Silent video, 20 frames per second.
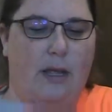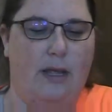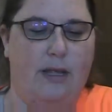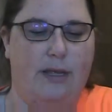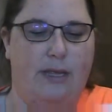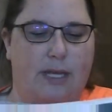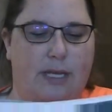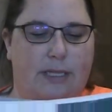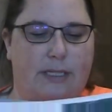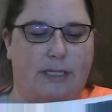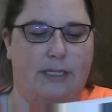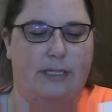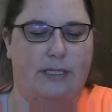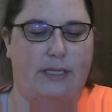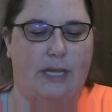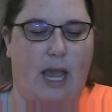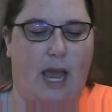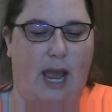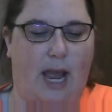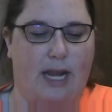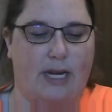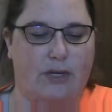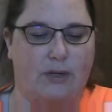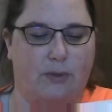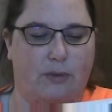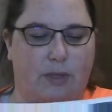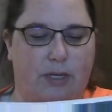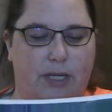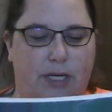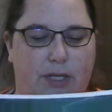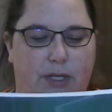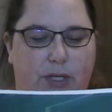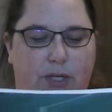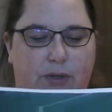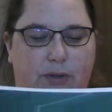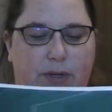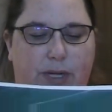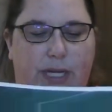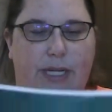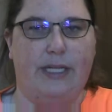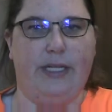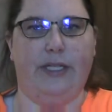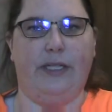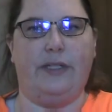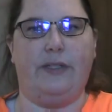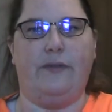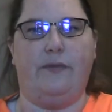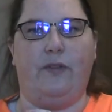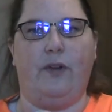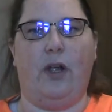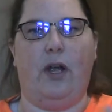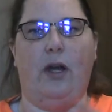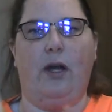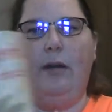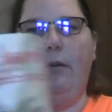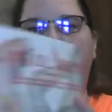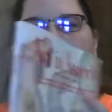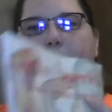This actual issue is from